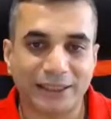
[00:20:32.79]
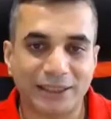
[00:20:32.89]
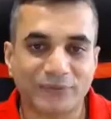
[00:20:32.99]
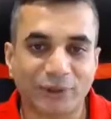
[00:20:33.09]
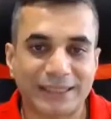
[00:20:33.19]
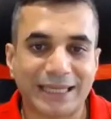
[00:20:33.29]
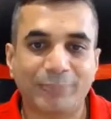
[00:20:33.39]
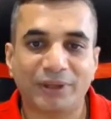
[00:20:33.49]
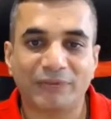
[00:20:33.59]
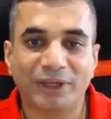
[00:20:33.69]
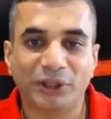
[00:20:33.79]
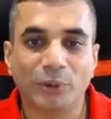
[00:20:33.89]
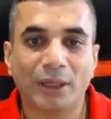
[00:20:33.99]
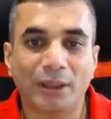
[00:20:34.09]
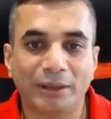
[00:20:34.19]
It's, for example, when you
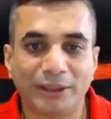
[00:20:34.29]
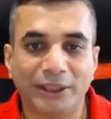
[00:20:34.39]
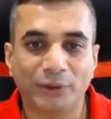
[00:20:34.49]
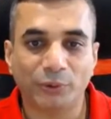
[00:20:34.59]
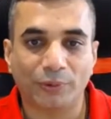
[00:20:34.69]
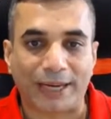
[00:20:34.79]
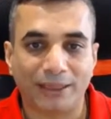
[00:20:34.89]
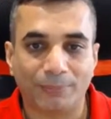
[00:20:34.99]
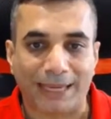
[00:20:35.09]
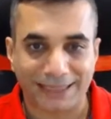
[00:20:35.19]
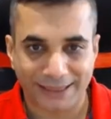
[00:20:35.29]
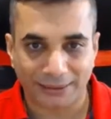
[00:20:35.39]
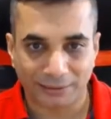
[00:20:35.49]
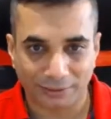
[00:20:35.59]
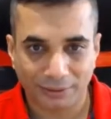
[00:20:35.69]
are learning to ride a
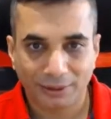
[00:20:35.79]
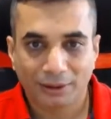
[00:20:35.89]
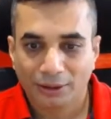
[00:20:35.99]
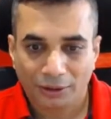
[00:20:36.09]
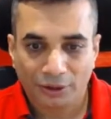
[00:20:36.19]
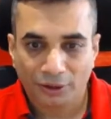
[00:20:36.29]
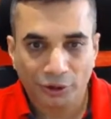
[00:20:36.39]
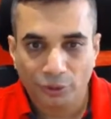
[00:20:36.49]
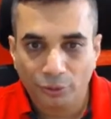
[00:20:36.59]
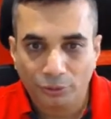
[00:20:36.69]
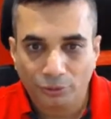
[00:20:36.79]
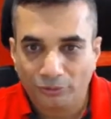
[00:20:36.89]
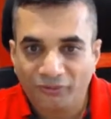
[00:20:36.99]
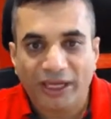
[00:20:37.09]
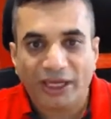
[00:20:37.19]
bicycle, you
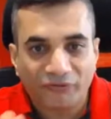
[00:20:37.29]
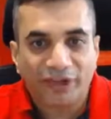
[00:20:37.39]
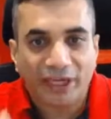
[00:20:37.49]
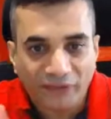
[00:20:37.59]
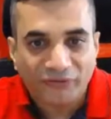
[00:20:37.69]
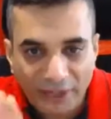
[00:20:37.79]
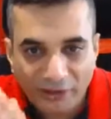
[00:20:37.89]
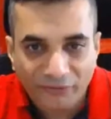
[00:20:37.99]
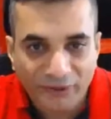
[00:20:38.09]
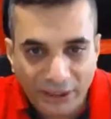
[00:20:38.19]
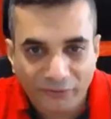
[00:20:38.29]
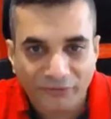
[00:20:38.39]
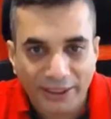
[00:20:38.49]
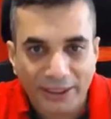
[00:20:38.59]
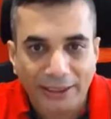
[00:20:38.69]
fail,
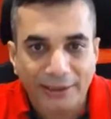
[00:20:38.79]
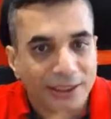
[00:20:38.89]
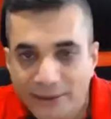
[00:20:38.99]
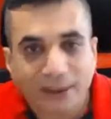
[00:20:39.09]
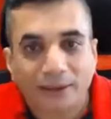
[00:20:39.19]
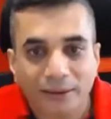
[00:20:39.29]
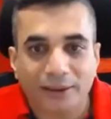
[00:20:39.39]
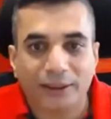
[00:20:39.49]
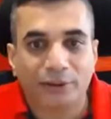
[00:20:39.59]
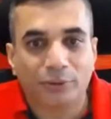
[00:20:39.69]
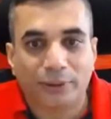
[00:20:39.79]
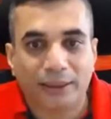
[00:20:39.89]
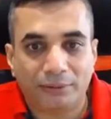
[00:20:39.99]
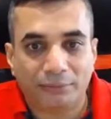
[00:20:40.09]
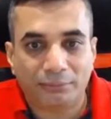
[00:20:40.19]
and then suddenly you
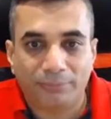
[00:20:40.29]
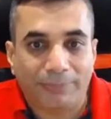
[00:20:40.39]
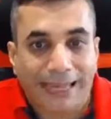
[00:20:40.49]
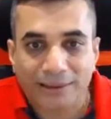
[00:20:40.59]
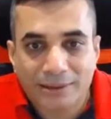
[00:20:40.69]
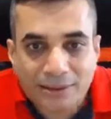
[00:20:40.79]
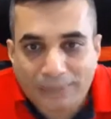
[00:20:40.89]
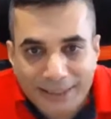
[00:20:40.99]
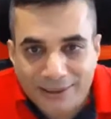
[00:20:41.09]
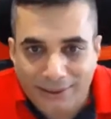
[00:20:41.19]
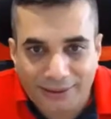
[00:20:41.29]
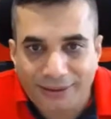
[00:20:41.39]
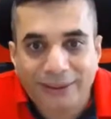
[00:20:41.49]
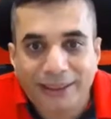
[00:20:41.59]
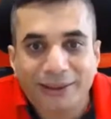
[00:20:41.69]
can balance the bicycle.
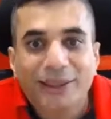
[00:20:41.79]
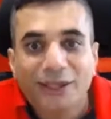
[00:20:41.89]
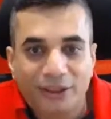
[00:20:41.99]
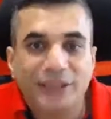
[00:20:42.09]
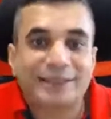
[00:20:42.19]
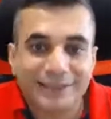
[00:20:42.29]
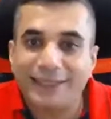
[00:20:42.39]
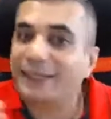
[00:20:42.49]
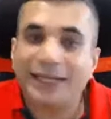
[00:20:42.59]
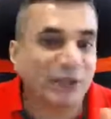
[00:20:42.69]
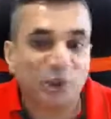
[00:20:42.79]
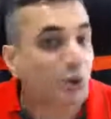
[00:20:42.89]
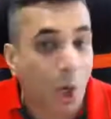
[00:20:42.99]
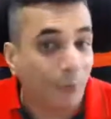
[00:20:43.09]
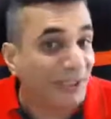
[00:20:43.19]
And then it's said that you
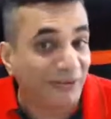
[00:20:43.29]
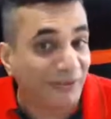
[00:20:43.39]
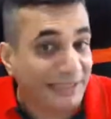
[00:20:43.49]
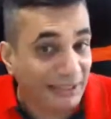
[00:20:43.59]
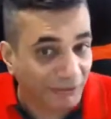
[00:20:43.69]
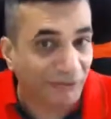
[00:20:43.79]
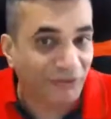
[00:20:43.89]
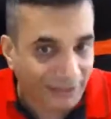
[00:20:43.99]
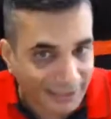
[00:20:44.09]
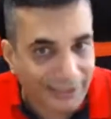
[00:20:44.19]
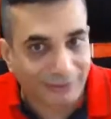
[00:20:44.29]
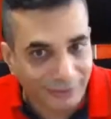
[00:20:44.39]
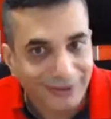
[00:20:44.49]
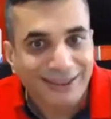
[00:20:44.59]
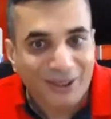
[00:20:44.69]
normally will never forget
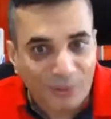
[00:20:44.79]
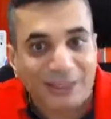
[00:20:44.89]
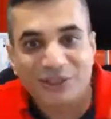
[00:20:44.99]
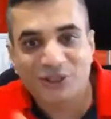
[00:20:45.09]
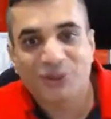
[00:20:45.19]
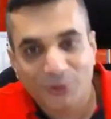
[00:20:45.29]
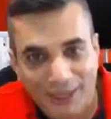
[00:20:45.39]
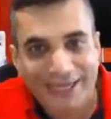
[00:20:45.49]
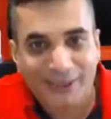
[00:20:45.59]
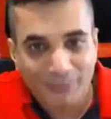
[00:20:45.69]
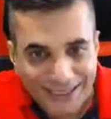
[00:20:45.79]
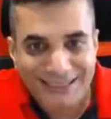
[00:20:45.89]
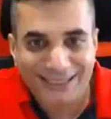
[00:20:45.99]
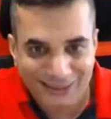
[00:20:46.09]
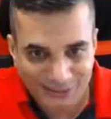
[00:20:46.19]
once you ride a
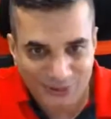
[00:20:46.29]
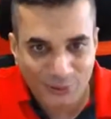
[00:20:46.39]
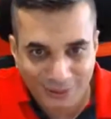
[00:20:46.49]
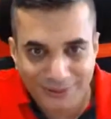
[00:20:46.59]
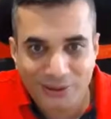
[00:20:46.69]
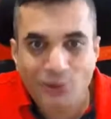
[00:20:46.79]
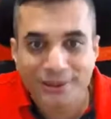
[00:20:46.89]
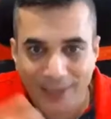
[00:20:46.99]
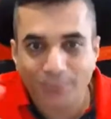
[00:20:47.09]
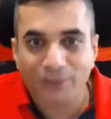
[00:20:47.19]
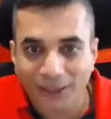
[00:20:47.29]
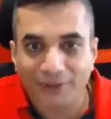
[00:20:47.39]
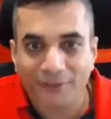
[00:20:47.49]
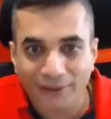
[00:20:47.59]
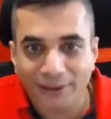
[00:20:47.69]
bicycle. So something
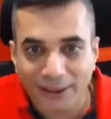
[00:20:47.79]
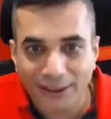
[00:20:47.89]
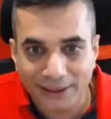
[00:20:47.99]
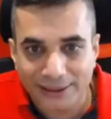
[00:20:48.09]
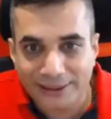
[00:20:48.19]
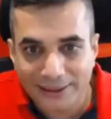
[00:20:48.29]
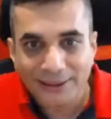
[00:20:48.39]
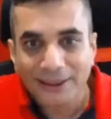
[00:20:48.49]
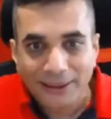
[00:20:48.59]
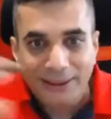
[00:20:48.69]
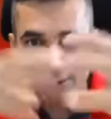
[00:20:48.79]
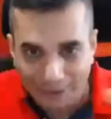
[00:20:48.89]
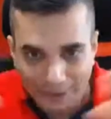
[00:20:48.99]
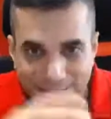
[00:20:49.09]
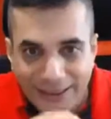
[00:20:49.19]
really is
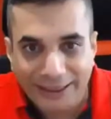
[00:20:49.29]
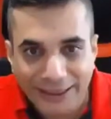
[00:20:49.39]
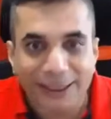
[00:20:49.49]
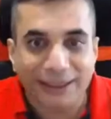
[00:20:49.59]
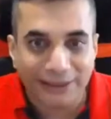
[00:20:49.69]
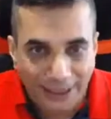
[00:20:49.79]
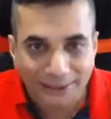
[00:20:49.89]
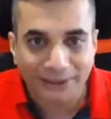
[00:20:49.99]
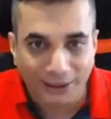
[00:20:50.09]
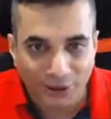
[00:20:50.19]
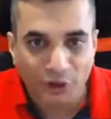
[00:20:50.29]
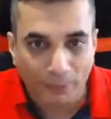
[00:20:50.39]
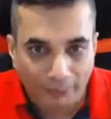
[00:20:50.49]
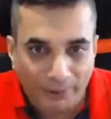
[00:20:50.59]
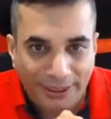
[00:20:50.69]
getting connected in
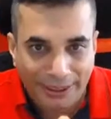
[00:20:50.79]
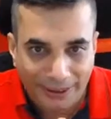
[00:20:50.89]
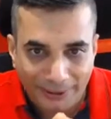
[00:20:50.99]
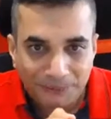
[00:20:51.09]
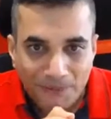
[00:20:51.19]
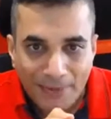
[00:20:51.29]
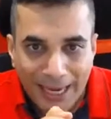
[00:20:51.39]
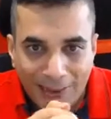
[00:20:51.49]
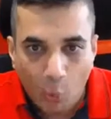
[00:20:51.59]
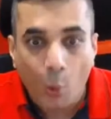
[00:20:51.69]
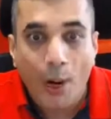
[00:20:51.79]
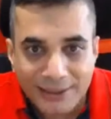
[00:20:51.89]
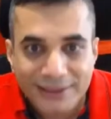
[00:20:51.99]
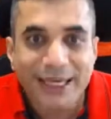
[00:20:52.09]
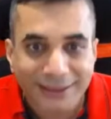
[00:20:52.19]
your brain. And once
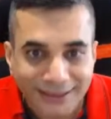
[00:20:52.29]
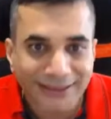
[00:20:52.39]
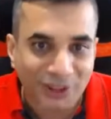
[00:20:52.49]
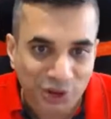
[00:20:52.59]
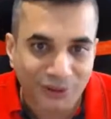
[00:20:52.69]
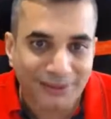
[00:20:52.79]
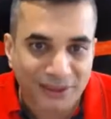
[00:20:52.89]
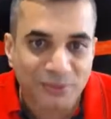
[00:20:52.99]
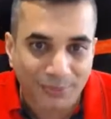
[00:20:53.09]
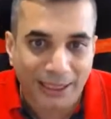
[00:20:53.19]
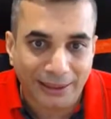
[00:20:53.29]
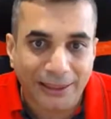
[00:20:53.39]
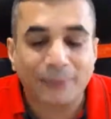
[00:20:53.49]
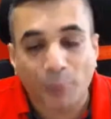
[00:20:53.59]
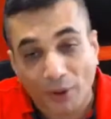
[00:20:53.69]
mm-hmm. that connection is made,
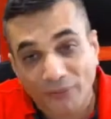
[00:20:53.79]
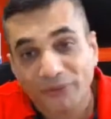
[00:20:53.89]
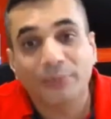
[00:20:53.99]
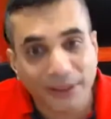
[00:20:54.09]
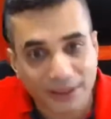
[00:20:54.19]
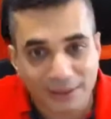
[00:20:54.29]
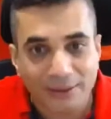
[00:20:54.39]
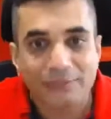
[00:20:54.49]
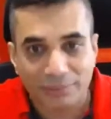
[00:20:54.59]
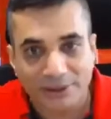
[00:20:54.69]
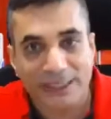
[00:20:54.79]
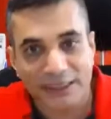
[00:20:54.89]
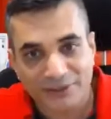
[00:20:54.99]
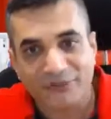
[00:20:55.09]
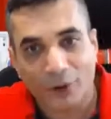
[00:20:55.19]
it possibly
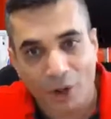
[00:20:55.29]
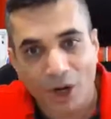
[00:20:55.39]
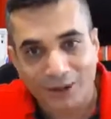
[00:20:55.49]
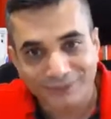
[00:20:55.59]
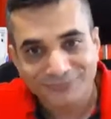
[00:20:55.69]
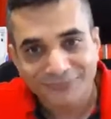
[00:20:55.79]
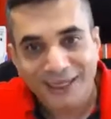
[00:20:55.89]
stays for long.